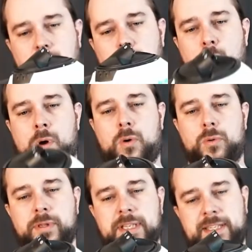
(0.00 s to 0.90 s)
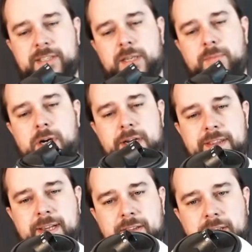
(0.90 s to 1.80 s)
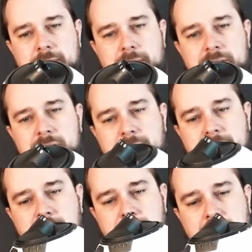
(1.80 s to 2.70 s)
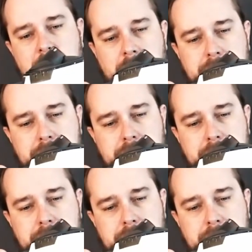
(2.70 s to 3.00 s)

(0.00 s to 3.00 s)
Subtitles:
Whoa, that's some high-tech thing inside there.